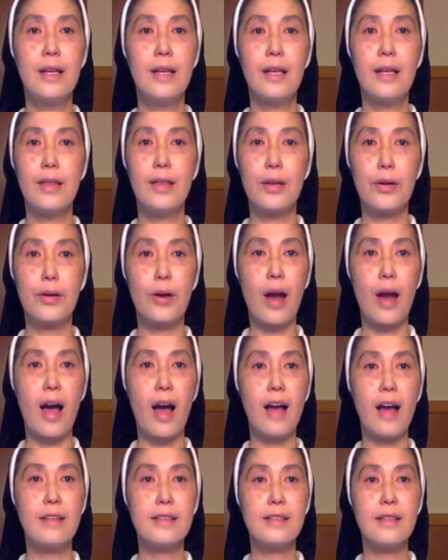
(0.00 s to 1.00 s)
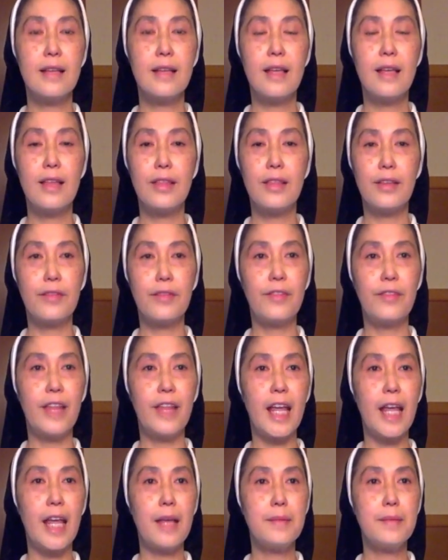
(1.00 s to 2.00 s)
the cross, the
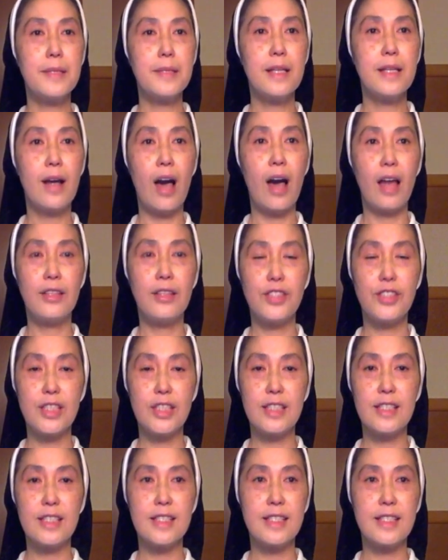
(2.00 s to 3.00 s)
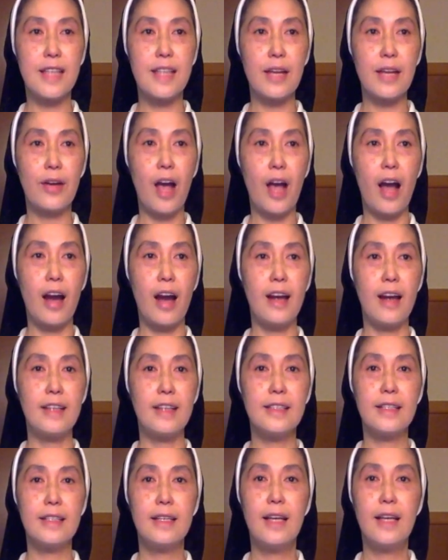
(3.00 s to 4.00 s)
flames on Jesus' Sacred Heart
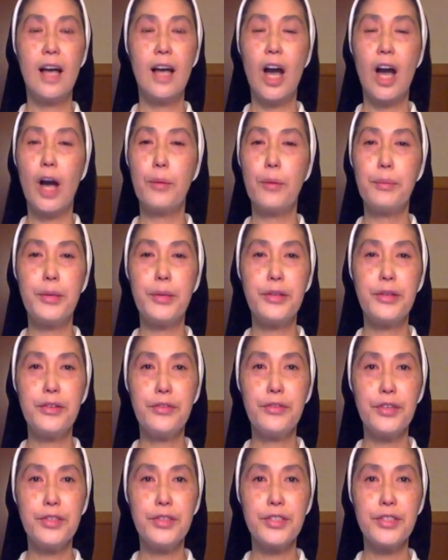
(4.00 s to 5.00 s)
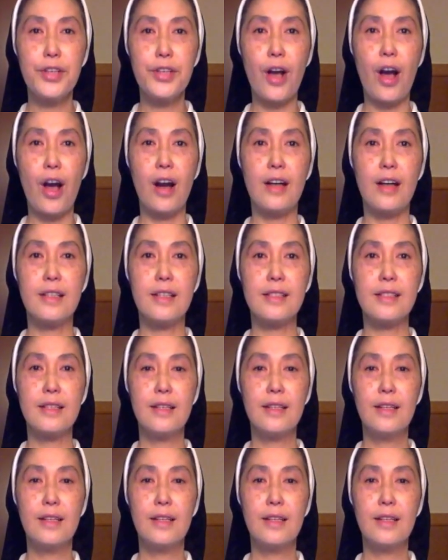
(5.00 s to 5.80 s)
are beautiful scars,